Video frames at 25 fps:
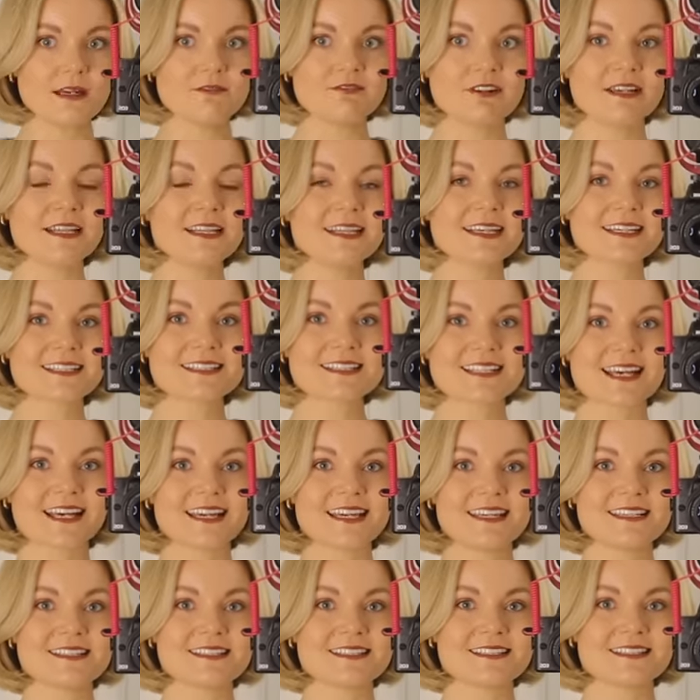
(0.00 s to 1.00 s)
I'm really
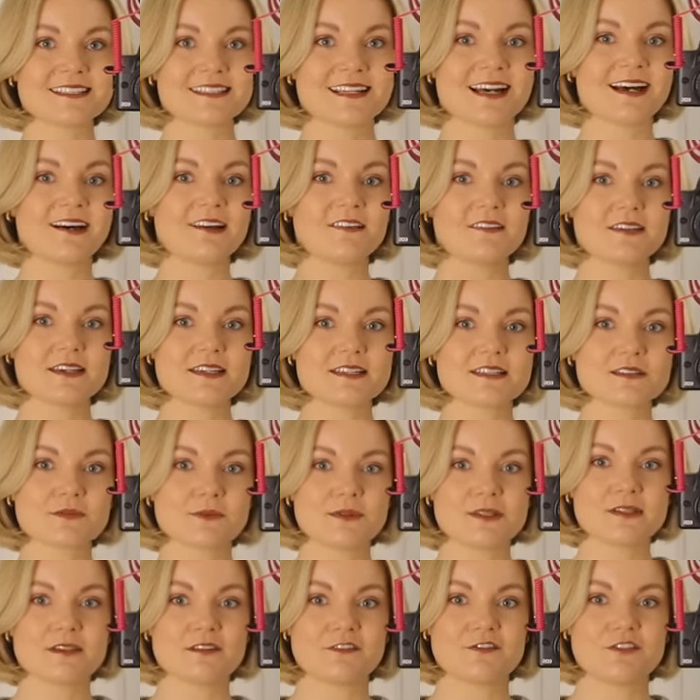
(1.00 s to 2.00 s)
excited to style this
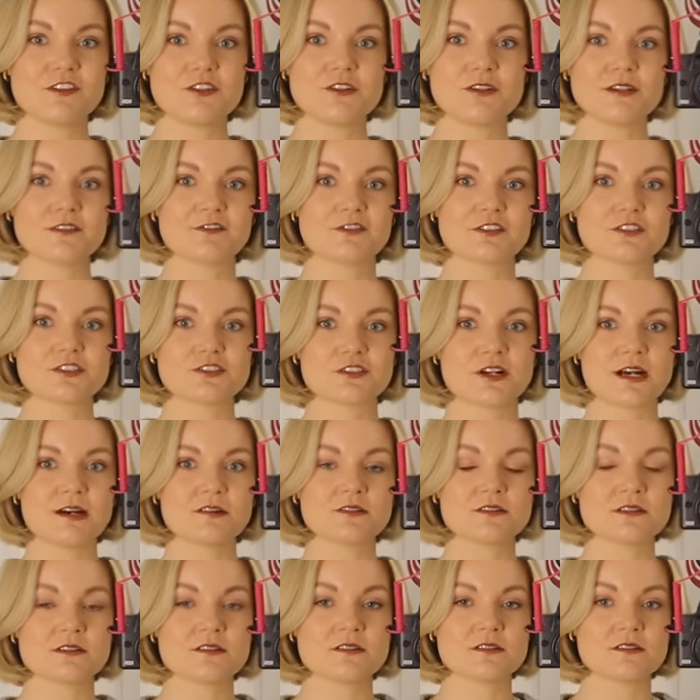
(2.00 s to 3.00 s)
with a few different
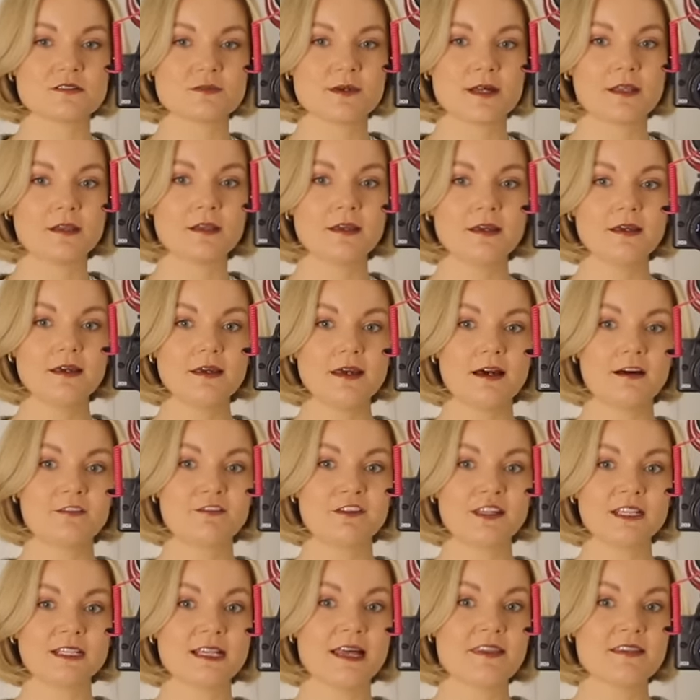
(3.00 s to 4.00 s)
trousers as well. I
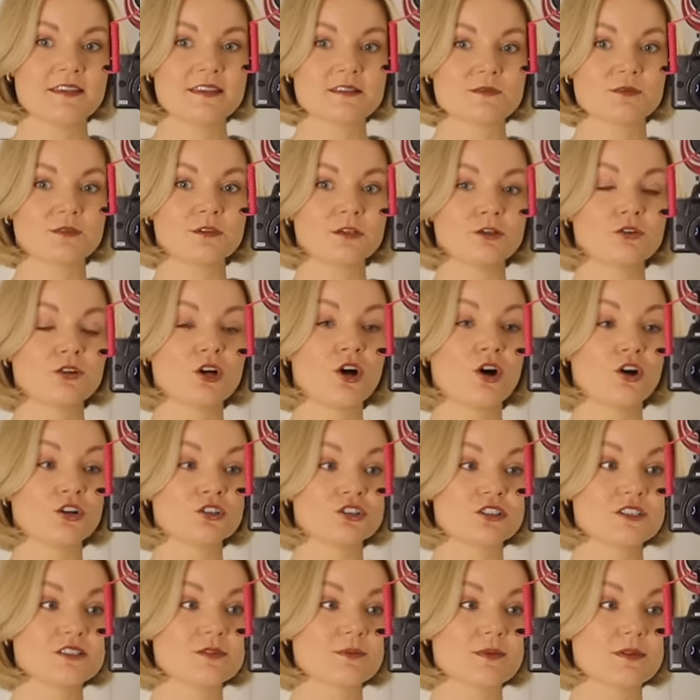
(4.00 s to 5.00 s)
feel like this would look
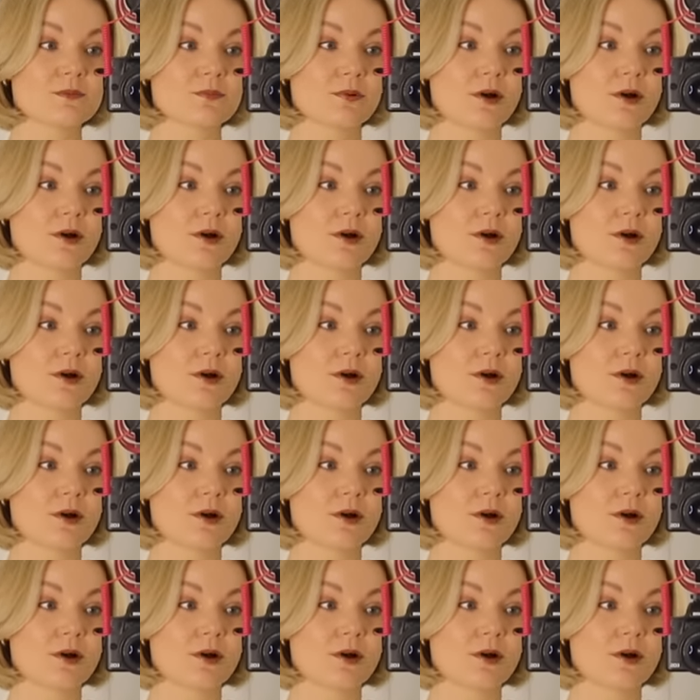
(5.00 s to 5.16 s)
gorgeous with